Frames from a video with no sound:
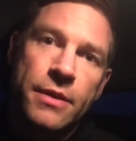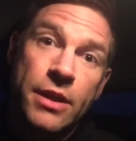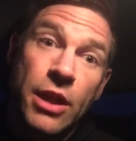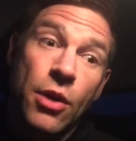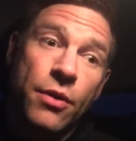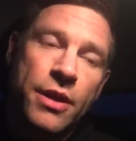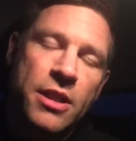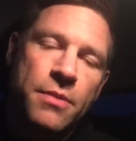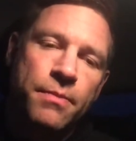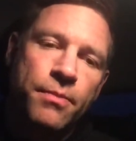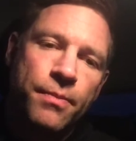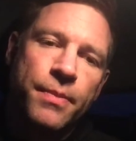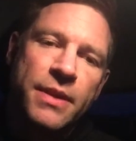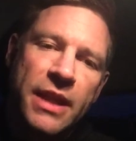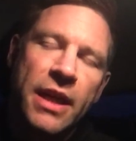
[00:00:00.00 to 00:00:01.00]
So this
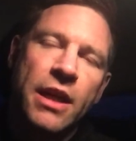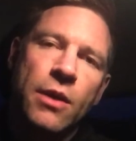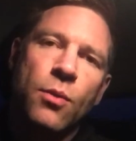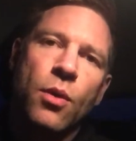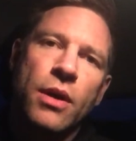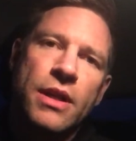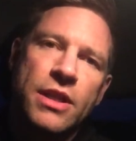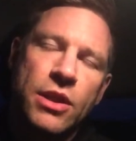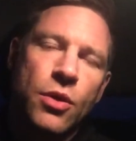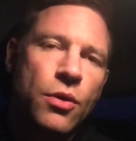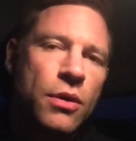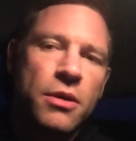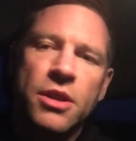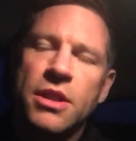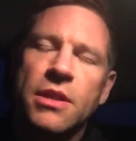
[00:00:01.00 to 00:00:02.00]
particular one is
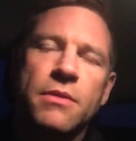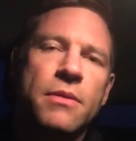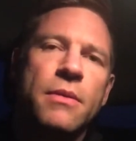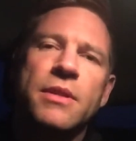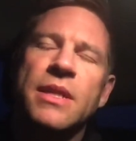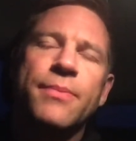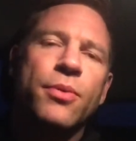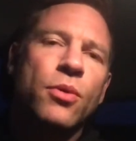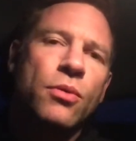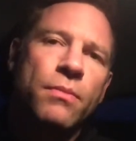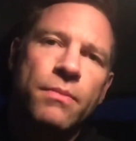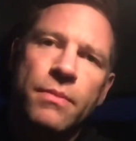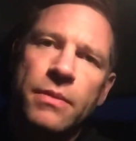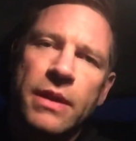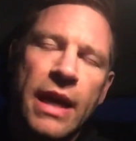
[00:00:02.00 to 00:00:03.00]
doing just a simple
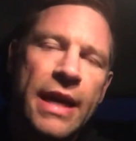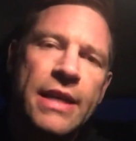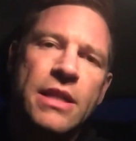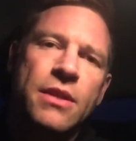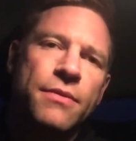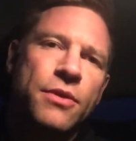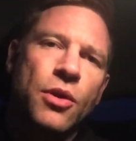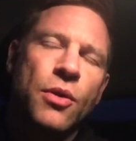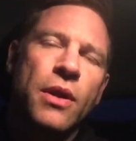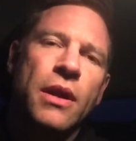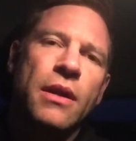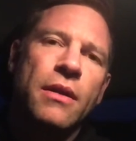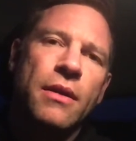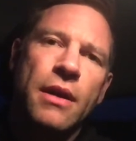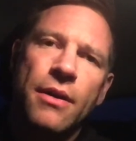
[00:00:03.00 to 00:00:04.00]
case of
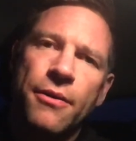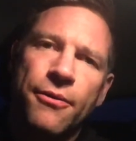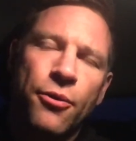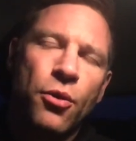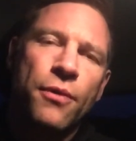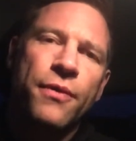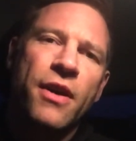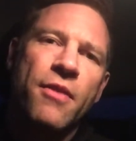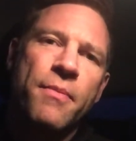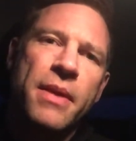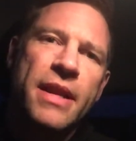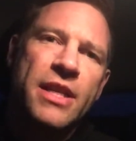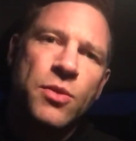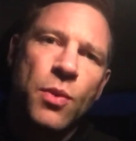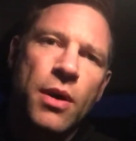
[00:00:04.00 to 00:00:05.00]
doing 4 or 5
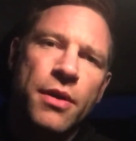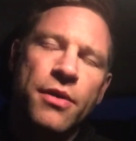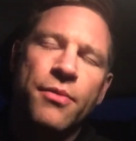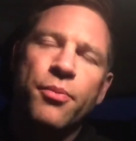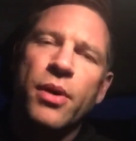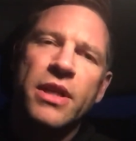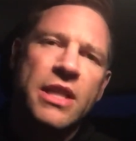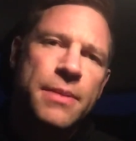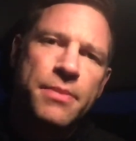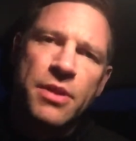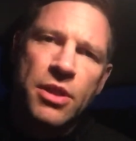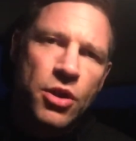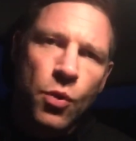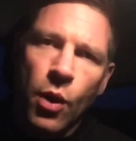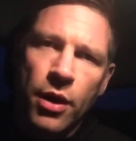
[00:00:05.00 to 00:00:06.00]
minutes worth of press-ups
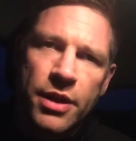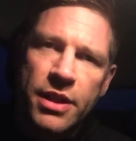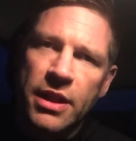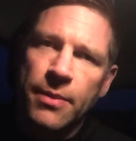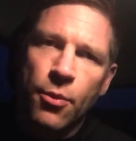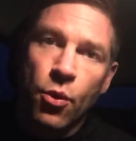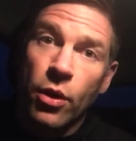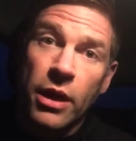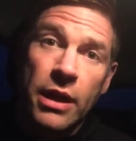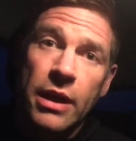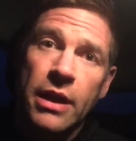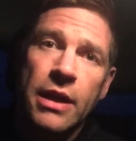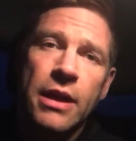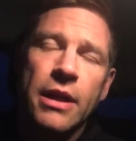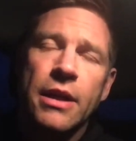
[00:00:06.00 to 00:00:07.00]
and squats in the morning.
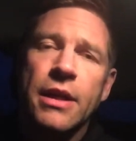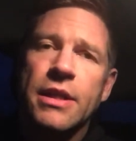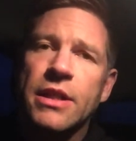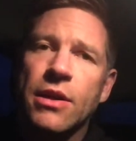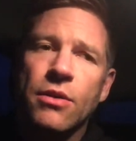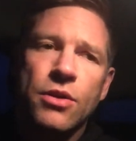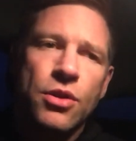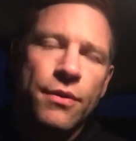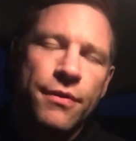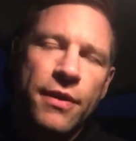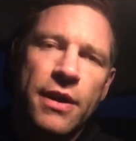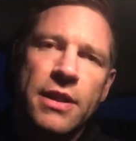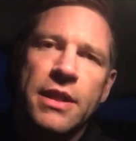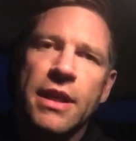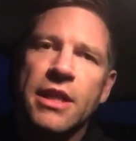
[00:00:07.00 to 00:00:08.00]
So sort of
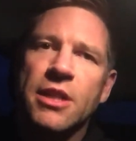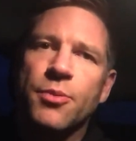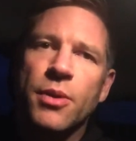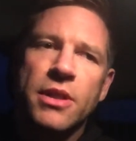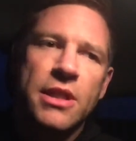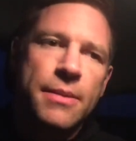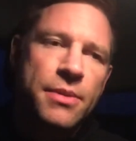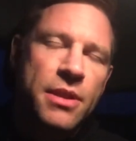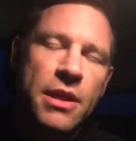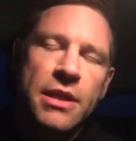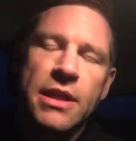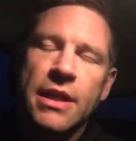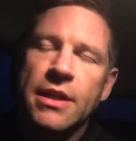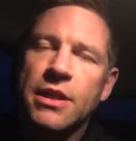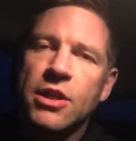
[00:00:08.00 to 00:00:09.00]
30 seconds press ups, 30
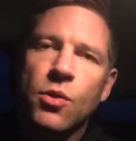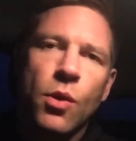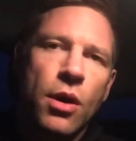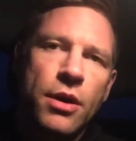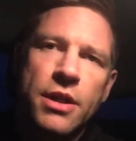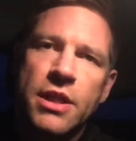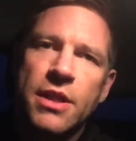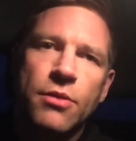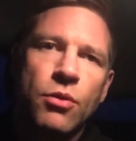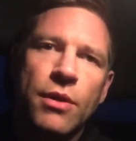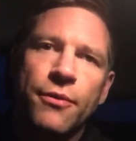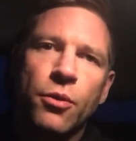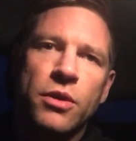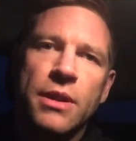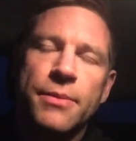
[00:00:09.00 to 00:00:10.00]
seconds squats, 3 or
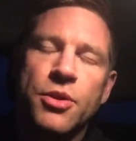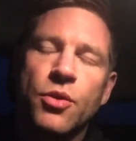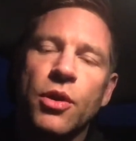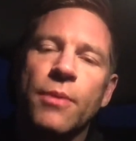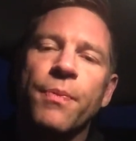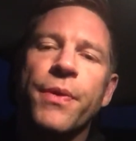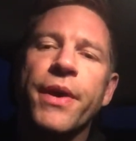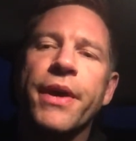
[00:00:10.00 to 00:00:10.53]
4 times through.